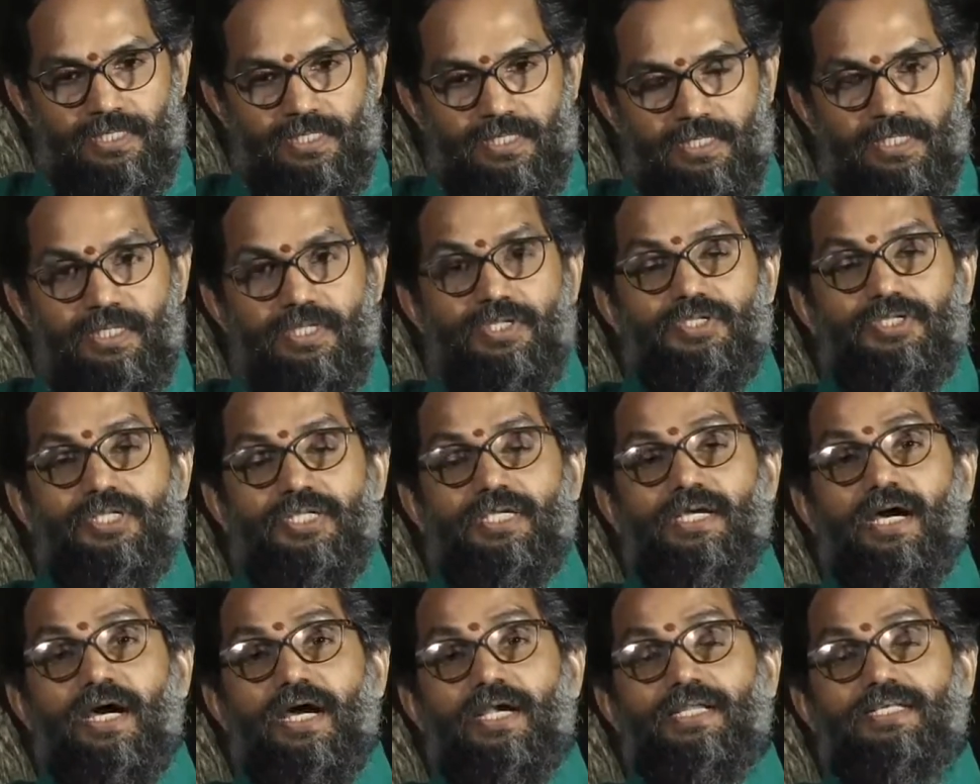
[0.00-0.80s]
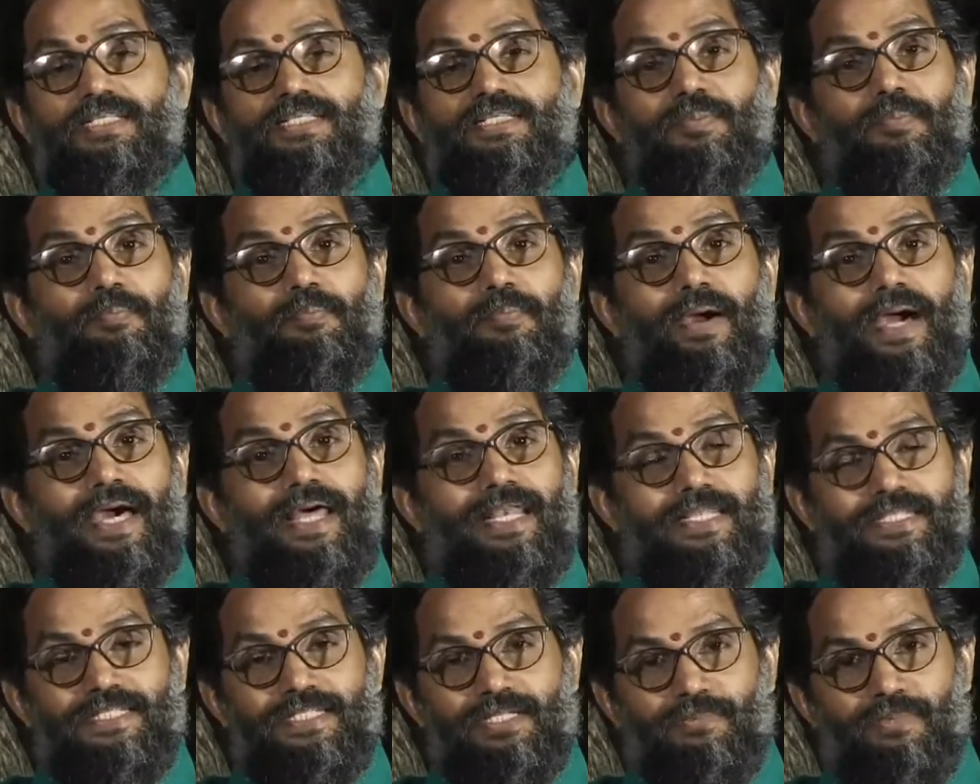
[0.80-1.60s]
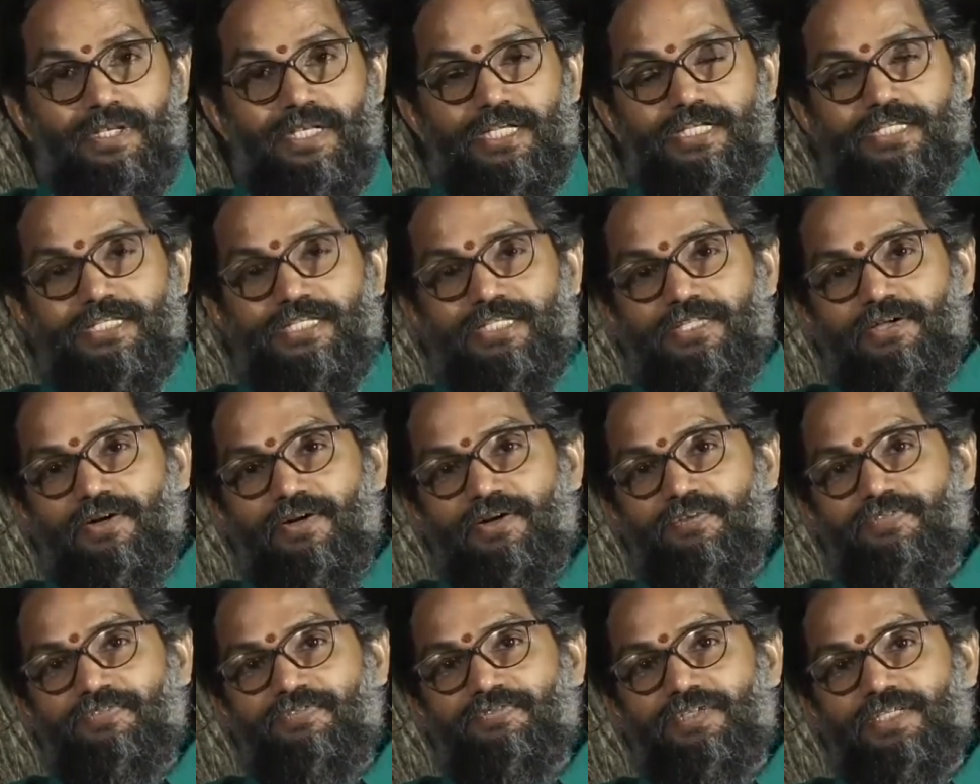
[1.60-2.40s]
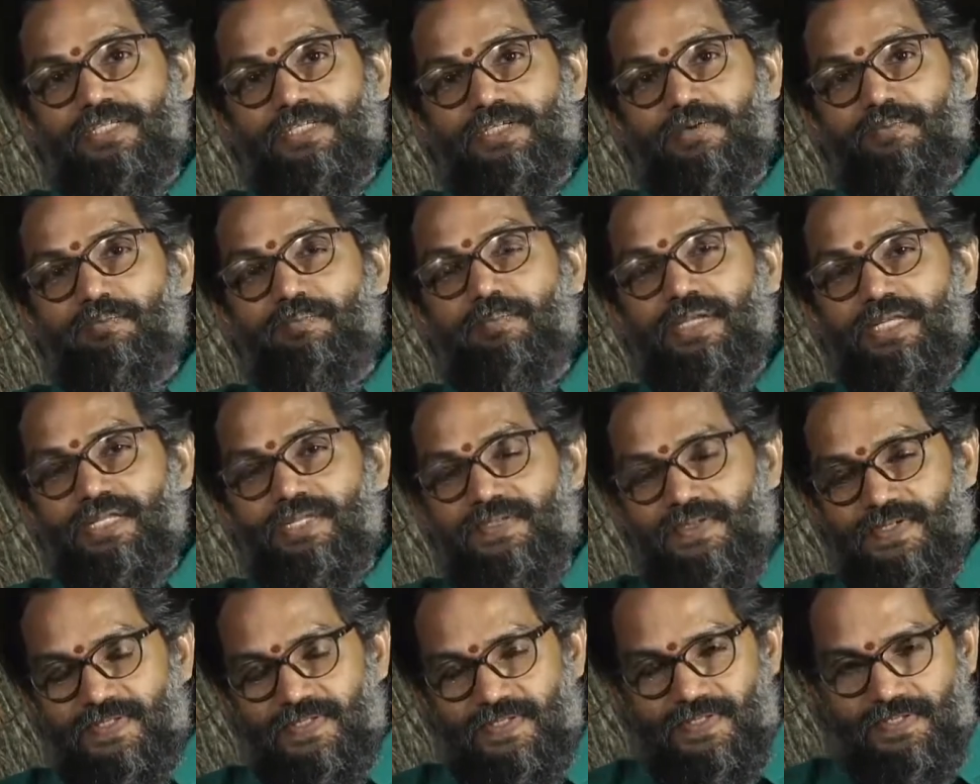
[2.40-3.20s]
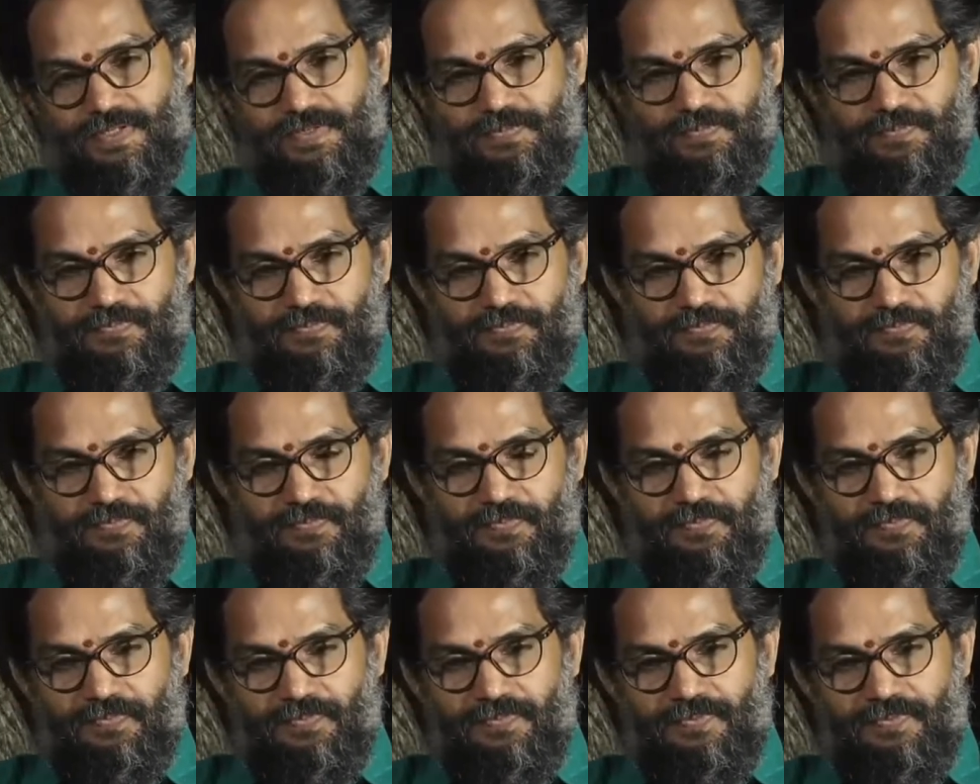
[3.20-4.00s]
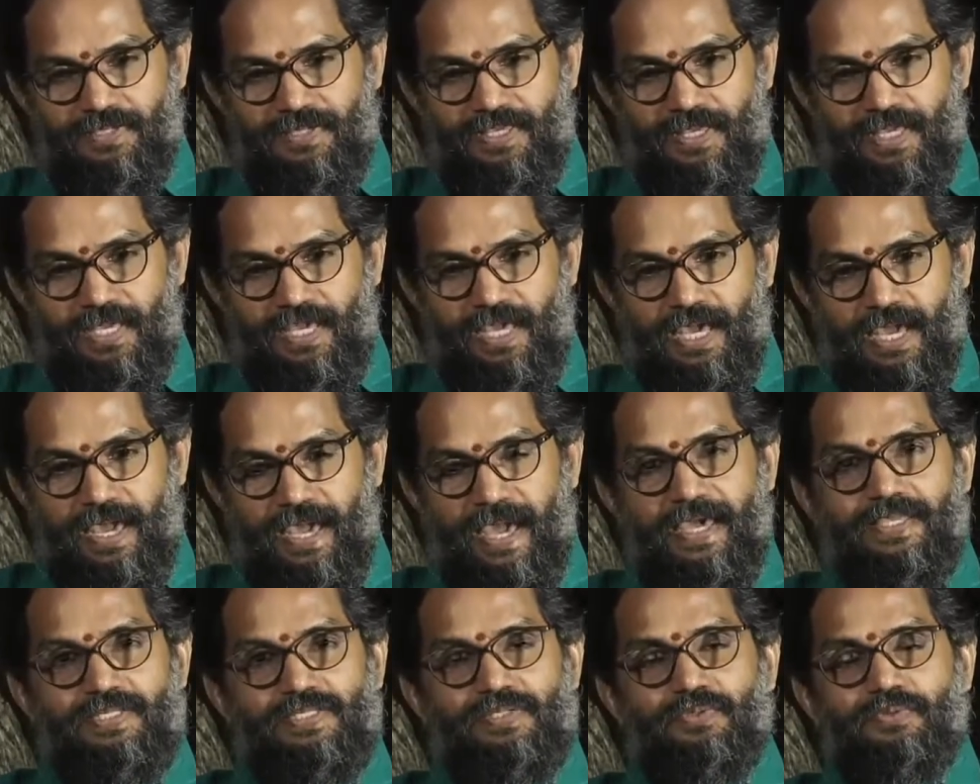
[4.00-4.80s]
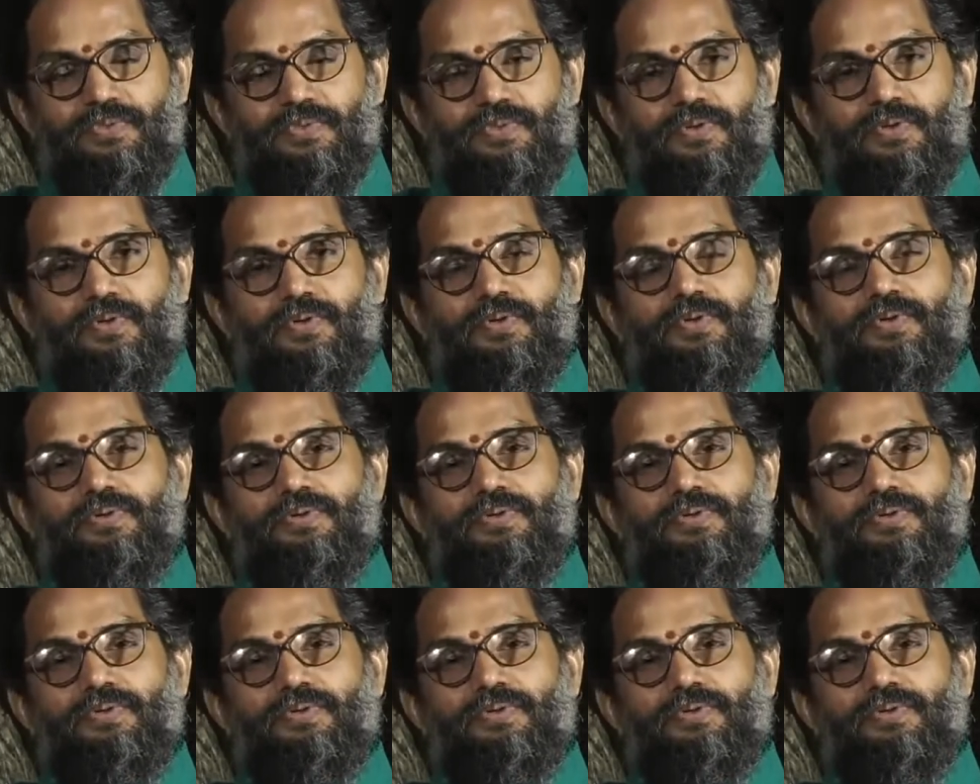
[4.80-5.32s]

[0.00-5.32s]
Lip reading: is regarding the palatability of the medicines. As you know,